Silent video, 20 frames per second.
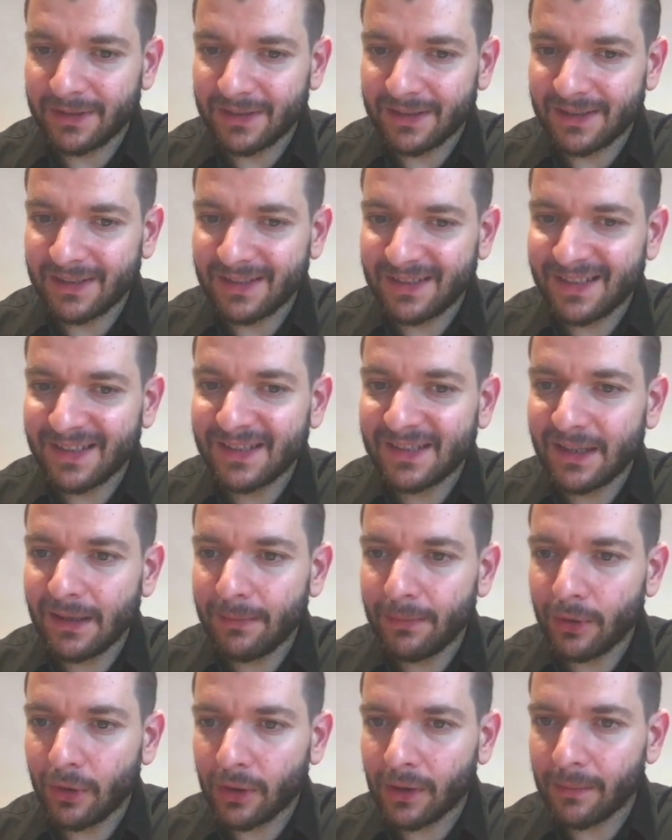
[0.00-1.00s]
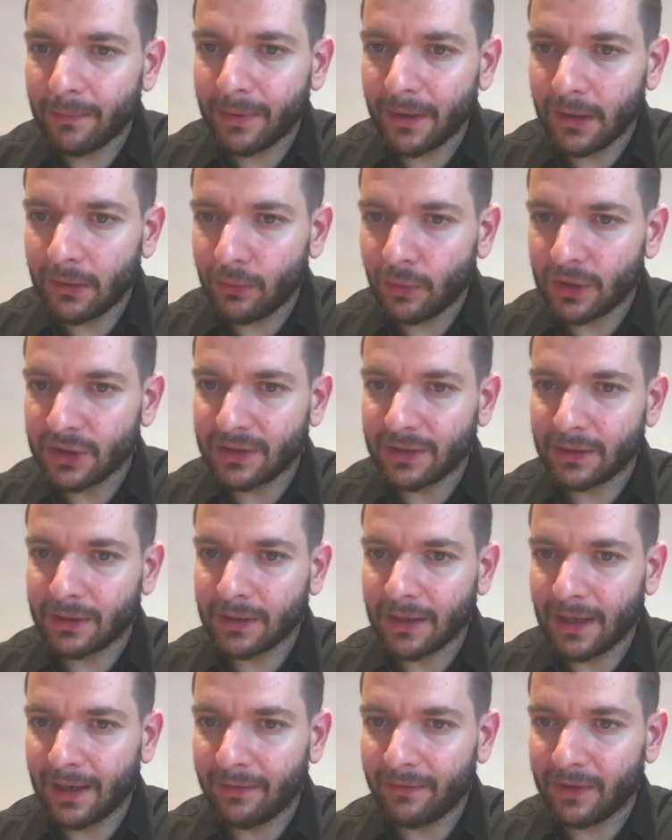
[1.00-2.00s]
This is the C B O campaign, what
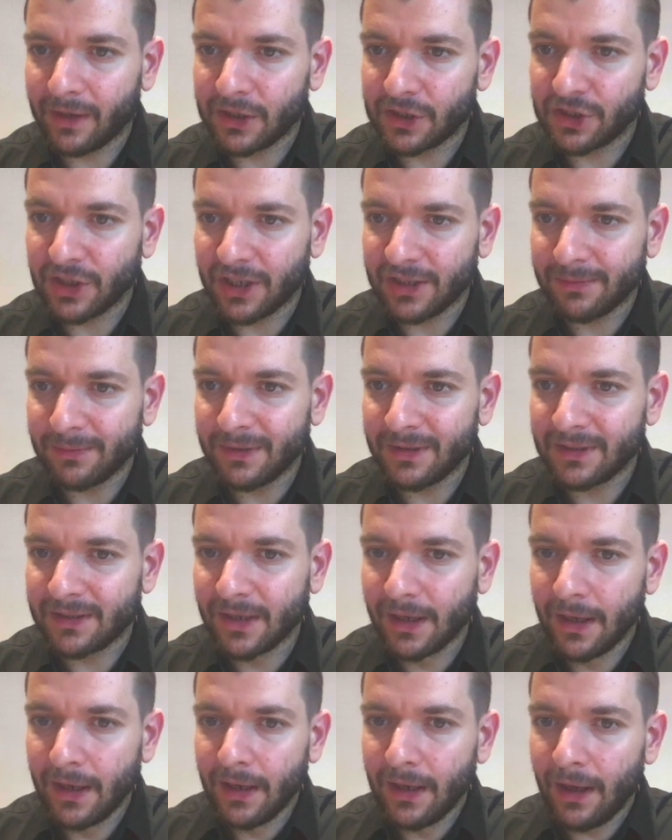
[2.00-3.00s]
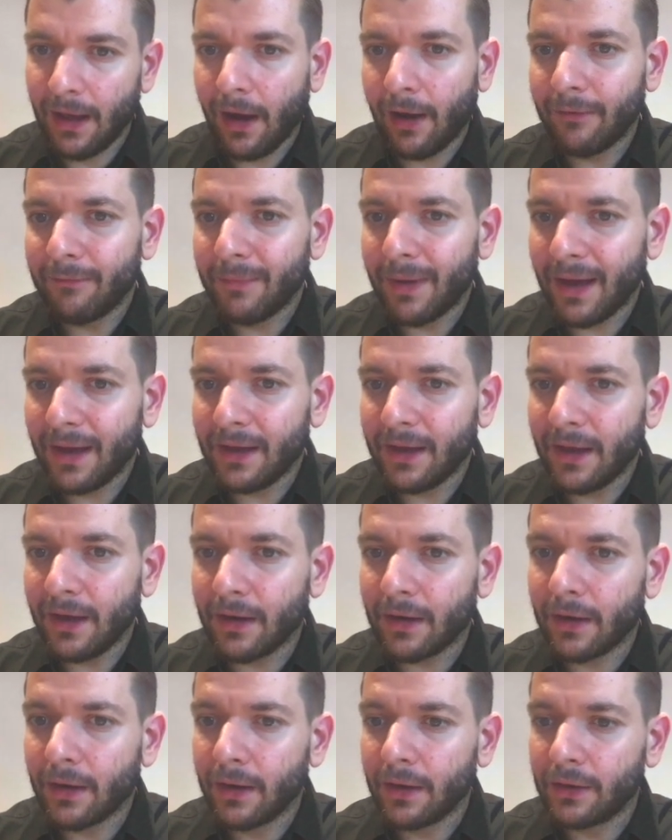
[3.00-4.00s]
kind of adjustments I've made
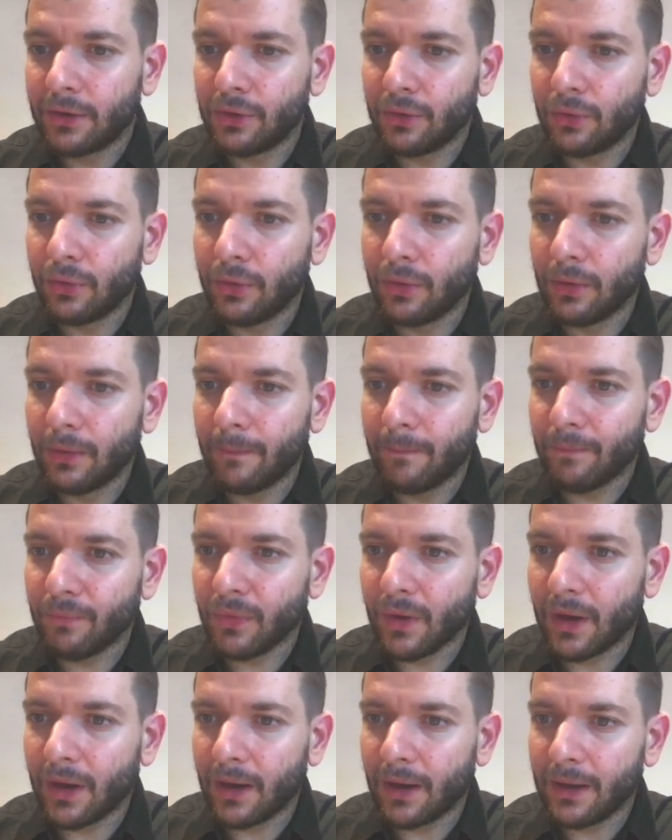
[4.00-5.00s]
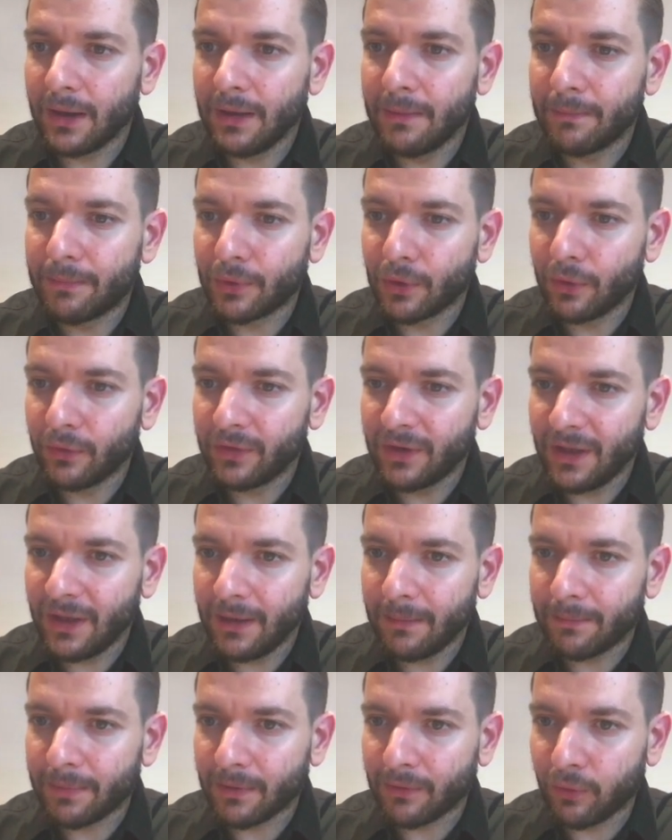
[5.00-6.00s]
here to uh, improve
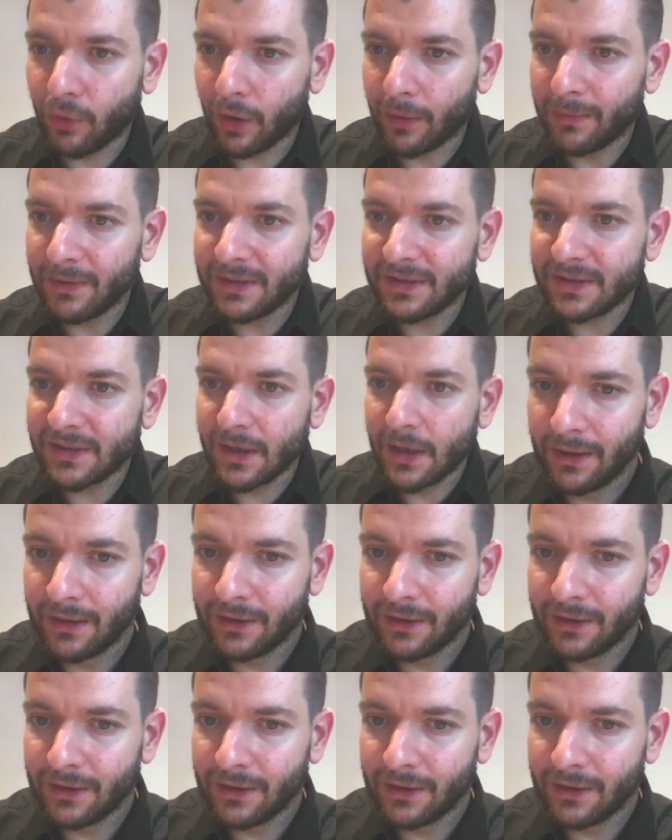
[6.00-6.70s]
the performance.